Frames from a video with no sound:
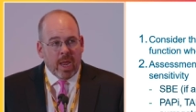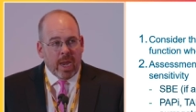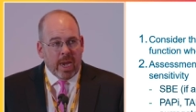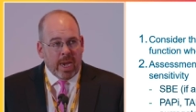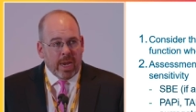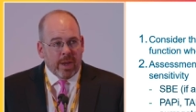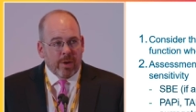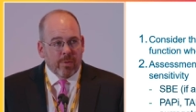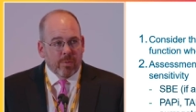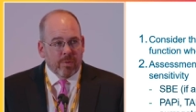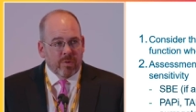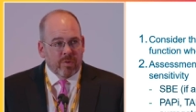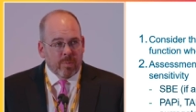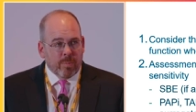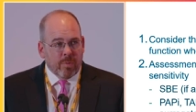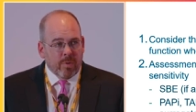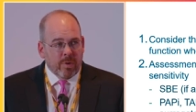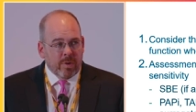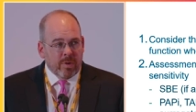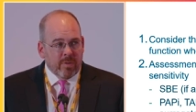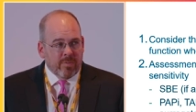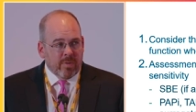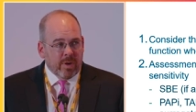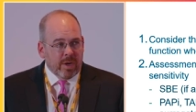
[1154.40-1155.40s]
and or
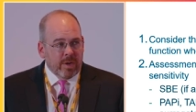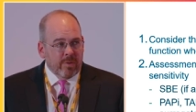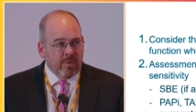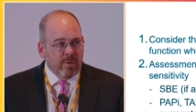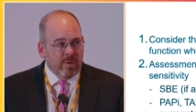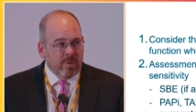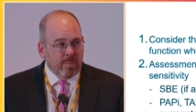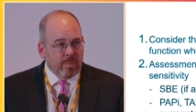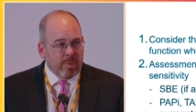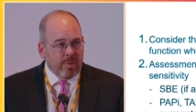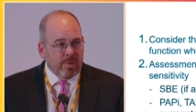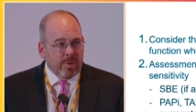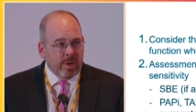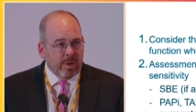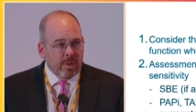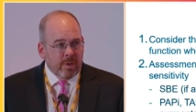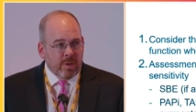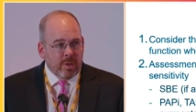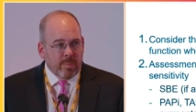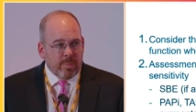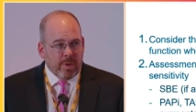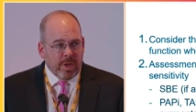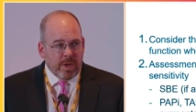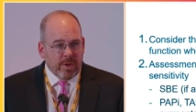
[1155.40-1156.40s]
support devices,
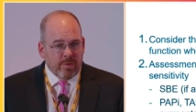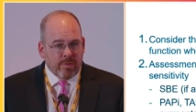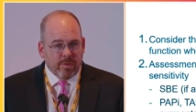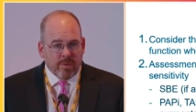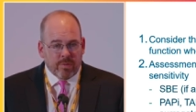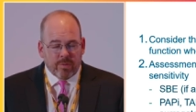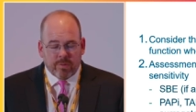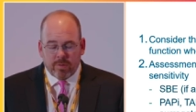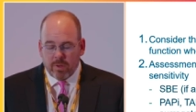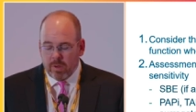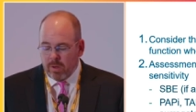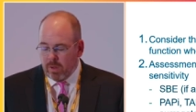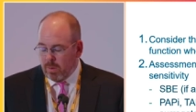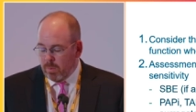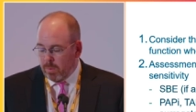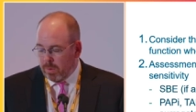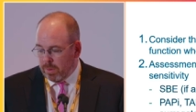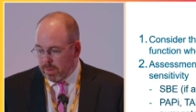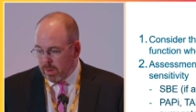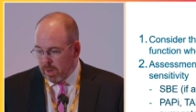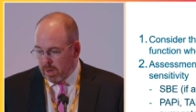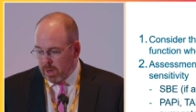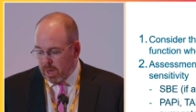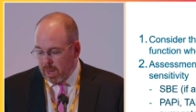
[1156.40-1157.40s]
particularly in patients
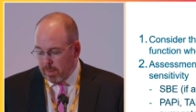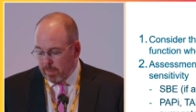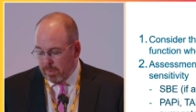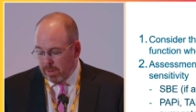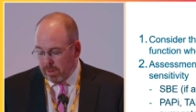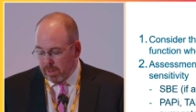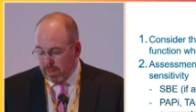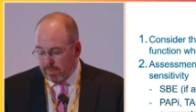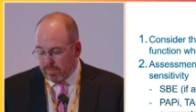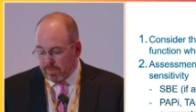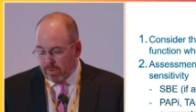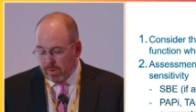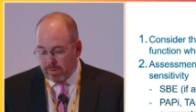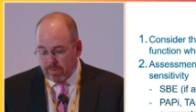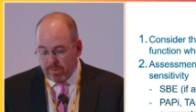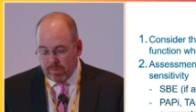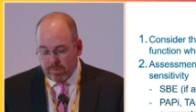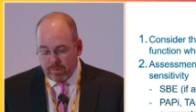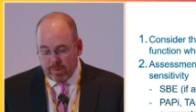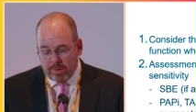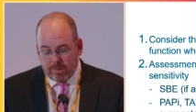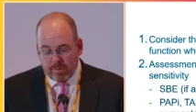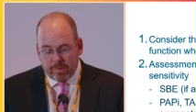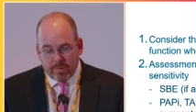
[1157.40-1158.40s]
with concomitant left heart
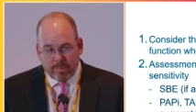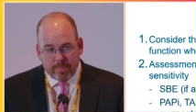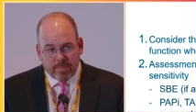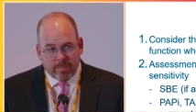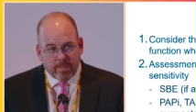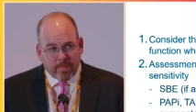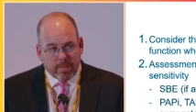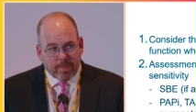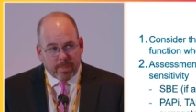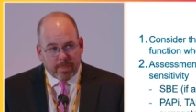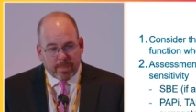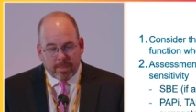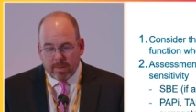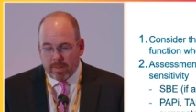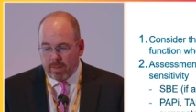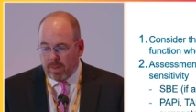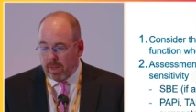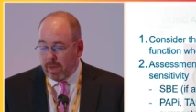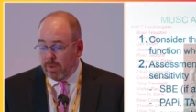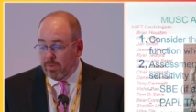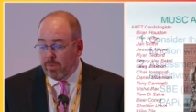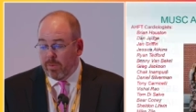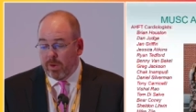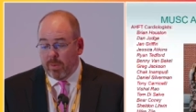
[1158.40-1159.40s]
disease.
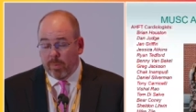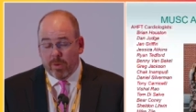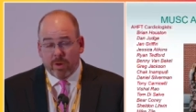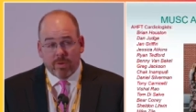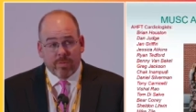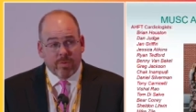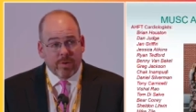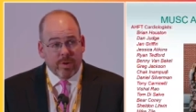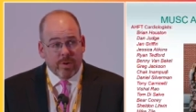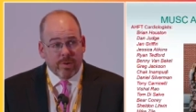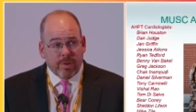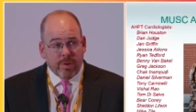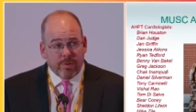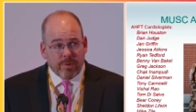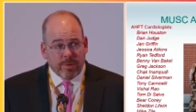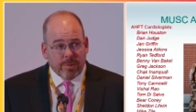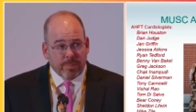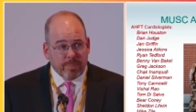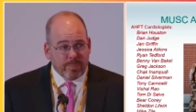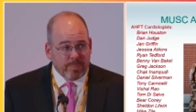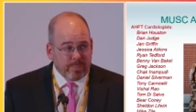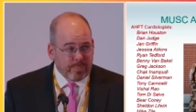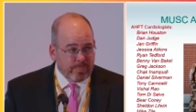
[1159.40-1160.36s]
Thanks very much for your attention.